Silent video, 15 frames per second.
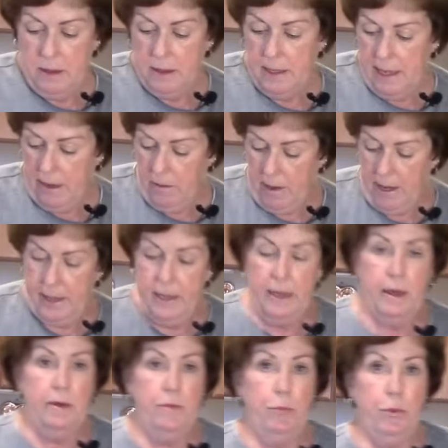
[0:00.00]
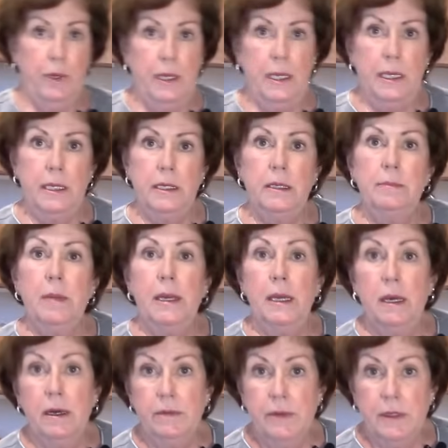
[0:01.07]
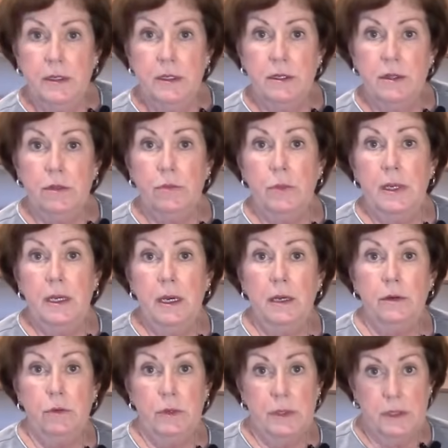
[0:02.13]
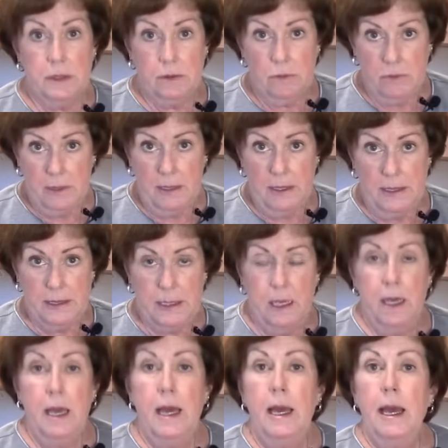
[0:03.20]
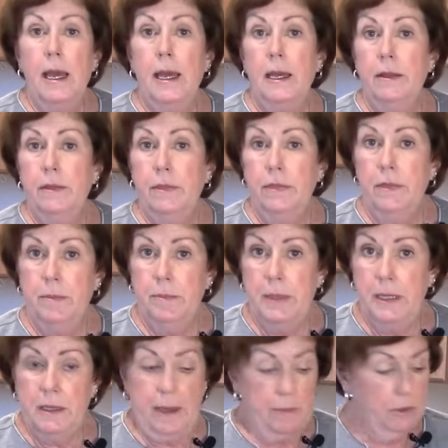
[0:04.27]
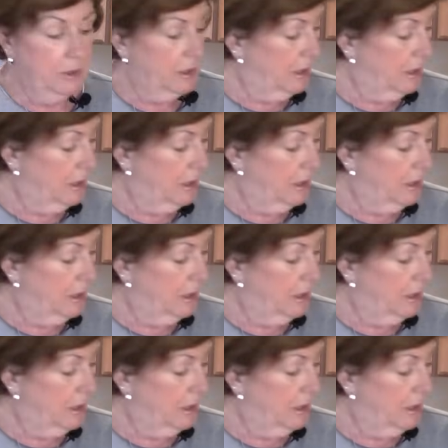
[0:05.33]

Now I have preheated my oven to 300 degrees and I'm going to